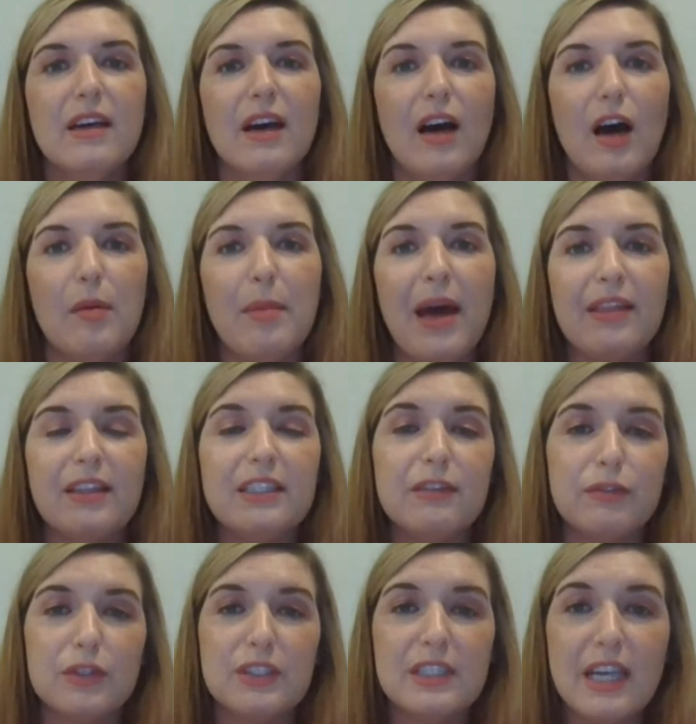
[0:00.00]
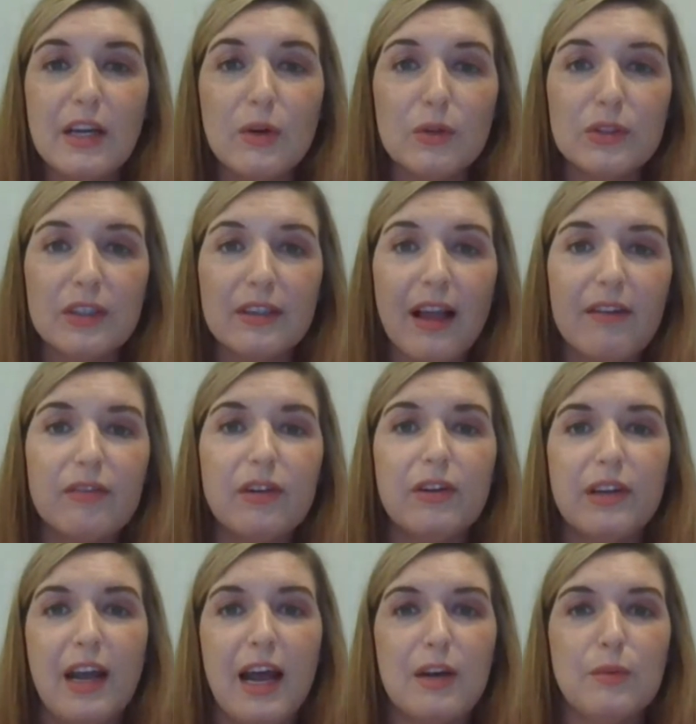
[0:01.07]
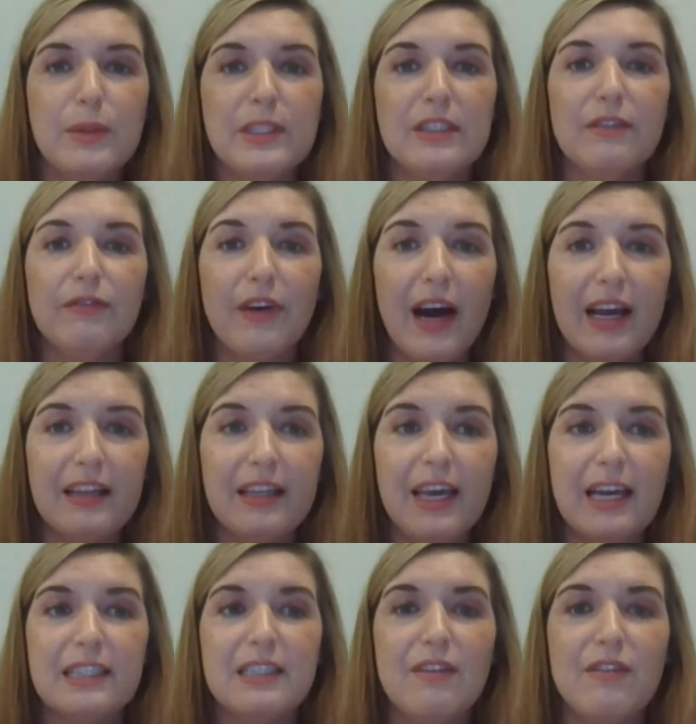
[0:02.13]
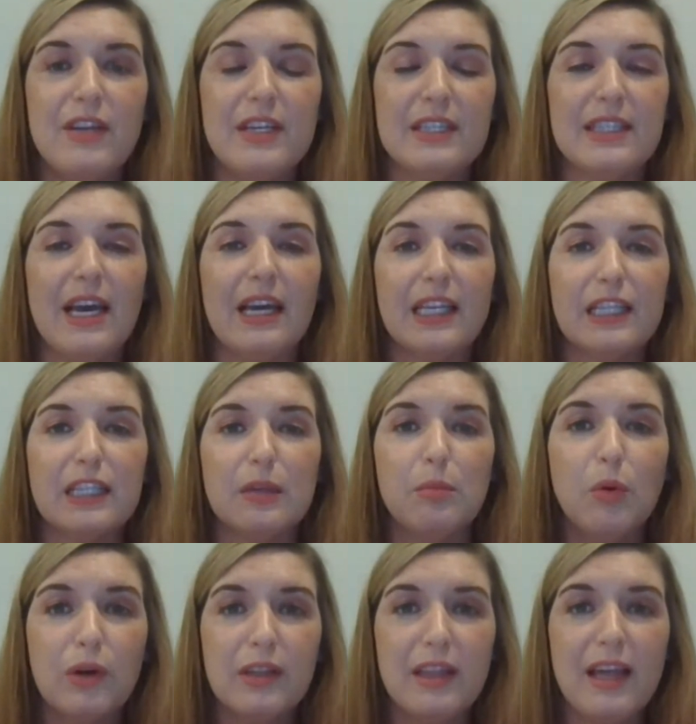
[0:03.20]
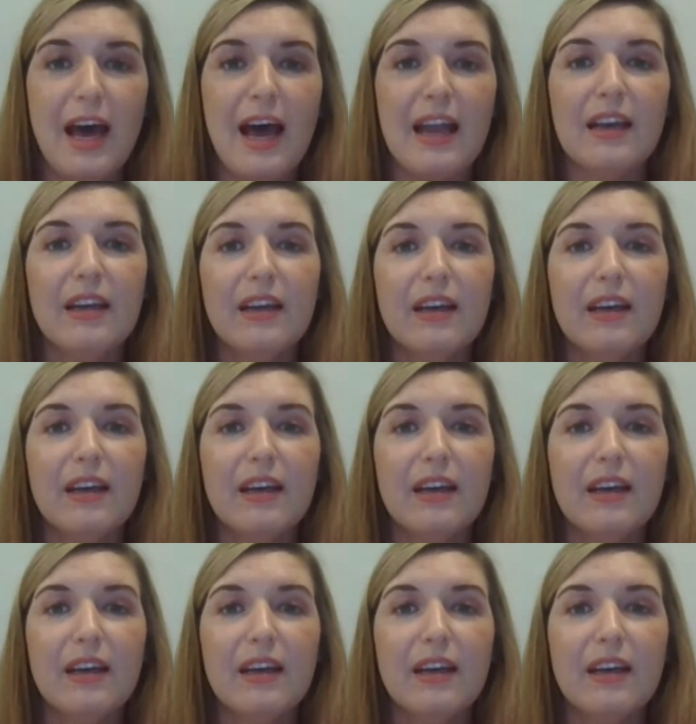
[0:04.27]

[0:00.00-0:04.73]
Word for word: um, at the different stakeholder level, and how do we define the activities that can support that?